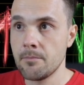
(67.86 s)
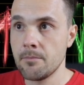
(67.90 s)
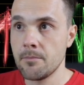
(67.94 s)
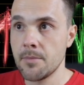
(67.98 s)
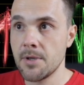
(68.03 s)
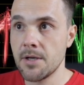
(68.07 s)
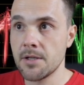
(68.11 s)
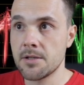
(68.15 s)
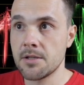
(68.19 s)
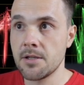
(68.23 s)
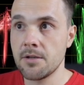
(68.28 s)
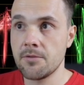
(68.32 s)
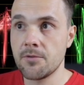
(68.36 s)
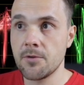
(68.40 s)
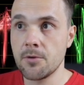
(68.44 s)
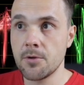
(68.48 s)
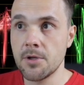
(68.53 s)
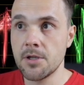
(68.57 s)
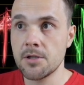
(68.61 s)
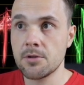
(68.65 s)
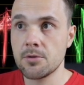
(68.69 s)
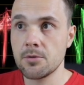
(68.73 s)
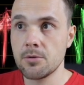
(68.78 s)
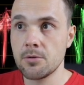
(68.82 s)
But if you
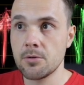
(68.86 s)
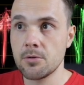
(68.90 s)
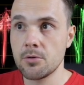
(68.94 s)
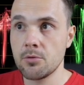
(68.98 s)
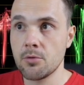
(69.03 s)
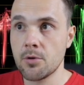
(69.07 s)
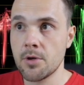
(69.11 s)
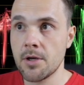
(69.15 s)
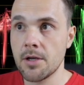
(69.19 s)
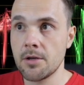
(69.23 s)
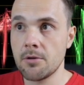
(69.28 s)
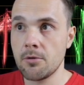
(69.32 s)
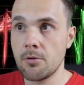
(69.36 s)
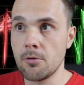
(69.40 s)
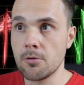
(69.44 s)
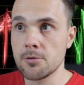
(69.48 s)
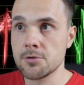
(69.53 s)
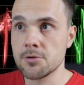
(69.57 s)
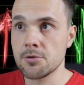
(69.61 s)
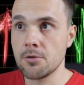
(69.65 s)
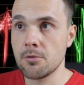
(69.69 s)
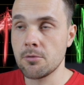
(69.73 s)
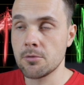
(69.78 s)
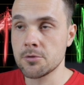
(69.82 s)
need to, you can
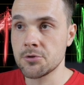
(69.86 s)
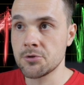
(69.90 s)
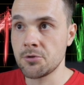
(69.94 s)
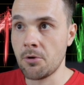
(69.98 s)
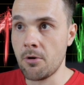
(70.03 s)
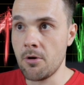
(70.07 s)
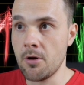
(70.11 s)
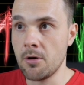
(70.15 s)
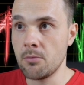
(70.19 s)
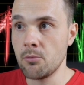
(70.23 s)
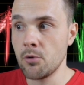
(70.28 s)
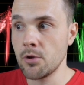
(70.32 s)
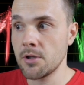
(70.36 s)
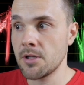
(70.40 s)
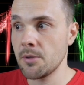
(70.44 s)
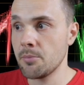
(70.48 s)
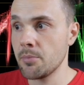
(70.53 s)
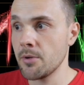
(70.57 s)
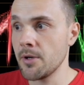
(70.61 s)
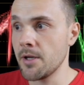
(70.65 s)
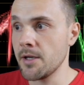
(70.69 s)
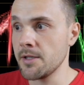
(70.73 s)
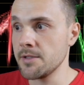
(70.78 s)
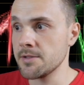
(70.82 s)
also draw
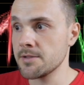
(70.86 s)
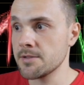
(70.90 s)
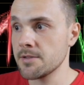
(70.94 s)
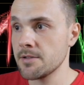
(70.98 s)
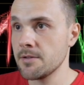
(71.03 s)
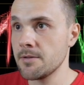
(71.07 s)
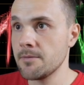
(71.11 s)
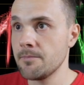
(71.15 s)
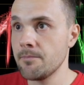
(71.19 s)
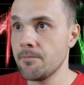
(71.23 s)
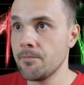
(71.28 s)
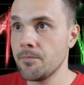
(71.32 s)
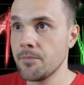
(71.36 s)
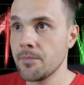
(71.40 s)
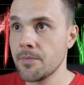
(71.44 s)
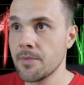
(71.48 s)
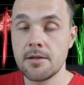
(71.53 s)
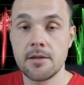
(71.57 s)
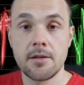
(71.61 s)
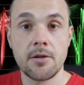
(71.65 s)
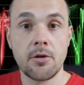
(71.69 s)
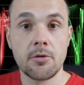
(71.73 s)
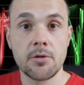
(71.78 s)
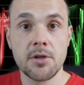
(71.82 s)
multiple lines.
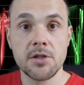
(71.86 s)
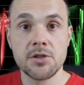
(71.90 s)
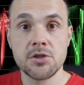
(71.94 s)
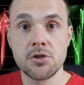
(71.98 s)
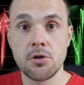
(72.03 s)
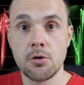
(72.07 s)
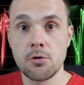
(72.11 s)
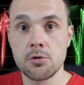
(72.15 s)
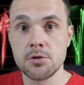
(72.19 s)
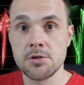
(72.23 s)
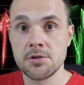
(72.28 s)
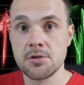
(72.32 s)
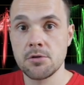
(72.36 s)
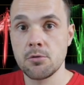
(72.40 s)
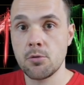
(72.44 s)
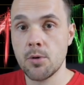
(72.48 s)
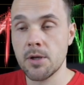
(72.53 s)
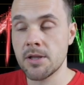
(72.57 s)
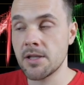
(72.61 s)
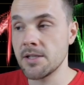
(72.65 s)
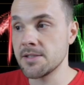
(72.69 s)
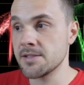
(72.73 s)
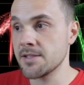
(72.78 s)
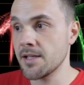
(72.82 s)
Now this shows
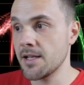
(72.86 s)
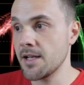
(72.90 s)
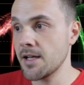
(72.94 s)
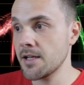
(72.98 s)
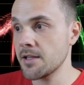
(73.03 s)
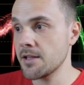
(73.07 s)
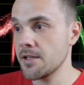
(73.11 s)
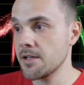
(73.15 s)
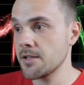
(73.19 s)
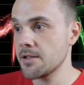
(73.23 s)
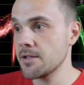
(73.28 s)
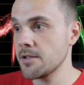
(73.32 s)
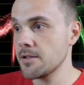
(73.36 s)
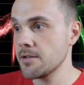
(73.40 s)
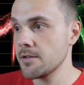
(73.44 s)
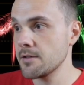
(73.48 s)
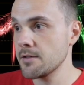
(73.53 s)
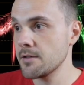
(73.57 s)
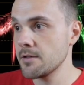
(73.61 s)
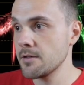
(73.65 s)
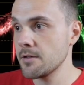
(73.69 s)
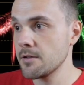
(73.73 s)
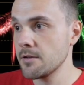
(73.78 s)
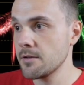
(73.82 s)
what is selected.
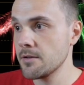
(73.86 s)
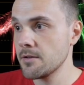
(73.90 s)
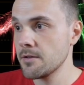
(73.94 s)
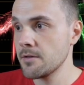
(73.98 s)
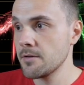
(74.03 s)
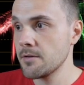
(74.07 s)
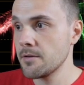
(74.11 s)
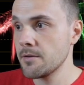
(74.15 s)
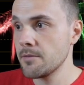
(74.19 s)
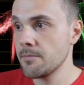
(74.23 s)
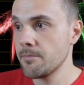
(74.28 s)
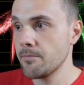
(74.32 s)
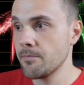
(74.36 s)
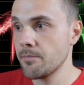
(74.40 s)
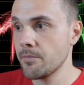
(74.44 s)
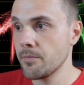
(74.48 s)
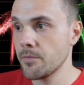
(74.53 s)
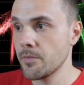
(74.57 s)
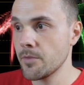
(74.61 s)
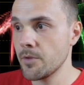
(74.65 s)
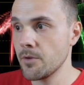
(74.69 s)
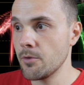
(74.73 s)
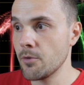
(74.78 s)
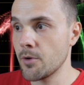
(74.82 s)

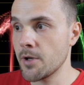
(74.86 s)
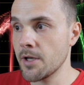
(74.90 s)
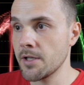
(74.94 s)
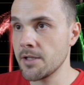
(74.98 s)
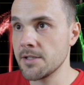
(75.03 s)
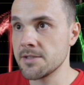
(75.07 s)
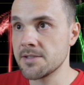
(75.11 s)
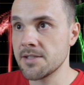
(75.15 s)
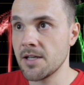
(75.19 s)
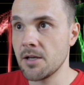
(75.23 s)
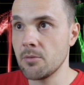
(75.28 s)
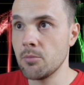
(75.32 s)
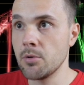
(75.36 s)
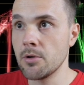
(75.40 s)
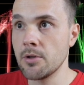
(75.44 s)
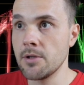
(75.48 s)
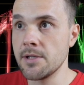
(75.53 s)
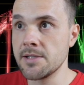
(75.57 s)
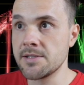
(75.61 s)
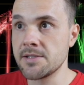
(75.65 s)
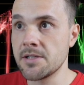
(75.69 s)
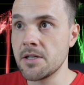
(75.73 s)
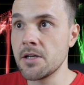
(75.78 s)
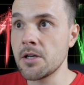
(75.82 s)
You can disable
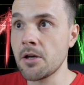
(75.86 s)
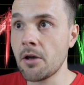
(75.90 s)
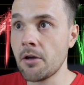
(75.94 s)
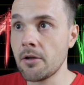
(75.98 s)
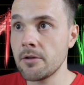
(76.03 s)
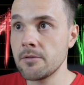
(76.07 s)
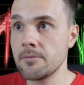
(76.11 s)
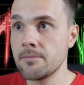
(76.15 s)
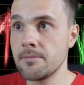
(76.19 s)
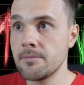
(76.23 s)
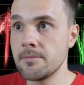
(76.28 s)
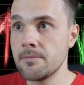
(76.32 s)
this here.